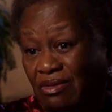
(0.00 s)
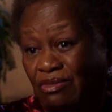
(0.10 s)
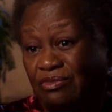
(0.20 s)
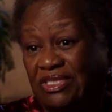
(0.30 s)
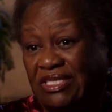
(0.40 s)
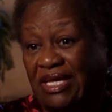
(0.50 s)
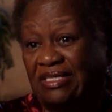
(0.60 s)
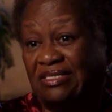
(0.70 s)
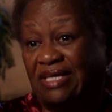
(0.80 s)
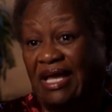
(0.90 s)
home
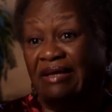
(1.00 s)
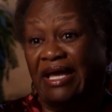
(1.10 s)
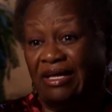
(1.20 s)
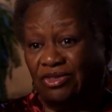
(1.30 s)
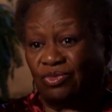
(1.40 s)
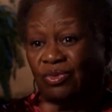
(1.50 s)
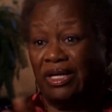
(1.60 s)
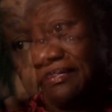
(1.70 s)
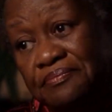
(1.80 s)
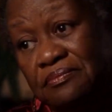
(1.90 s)
states and
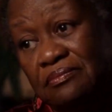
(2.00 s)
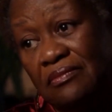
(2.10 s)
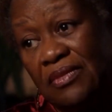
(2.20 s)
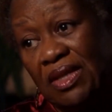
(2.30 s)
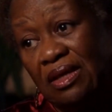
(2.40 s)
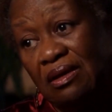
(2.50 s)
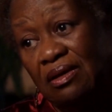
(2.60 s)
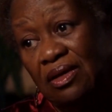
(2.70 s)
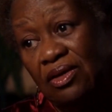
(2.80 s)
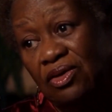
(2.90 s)
elsewhere.
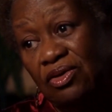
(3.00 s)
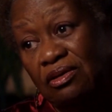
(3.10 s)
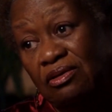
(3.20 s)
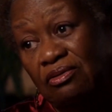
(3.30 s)
We